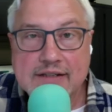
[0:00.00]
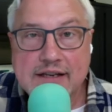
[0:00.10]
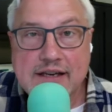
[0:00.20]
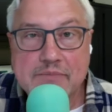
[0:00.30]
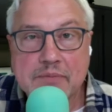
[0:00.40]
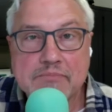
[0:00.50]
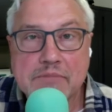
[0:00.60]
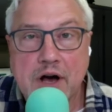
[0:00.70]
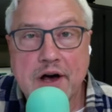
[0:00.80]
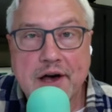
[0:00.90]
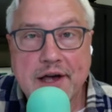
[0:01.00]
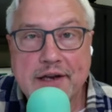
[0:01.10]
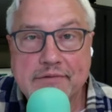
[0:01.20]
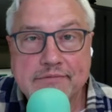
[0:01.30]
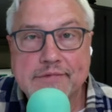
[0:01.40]
to keep them
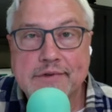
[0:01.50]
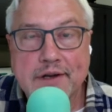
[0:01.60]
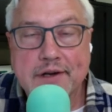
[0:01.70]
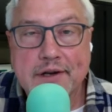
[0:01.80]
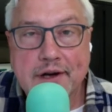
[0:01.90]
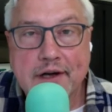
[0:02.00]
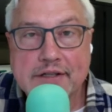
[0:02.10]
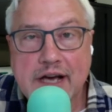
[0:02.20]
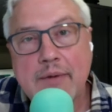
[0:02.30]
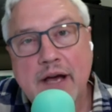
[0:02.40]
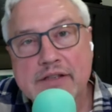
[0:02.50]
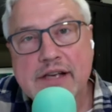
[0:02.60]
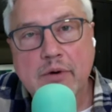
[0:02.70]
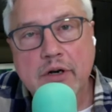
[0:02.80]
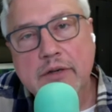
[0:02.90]
on uh, on time? How's
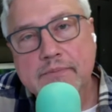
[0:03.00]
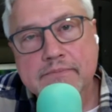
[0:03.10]
that work?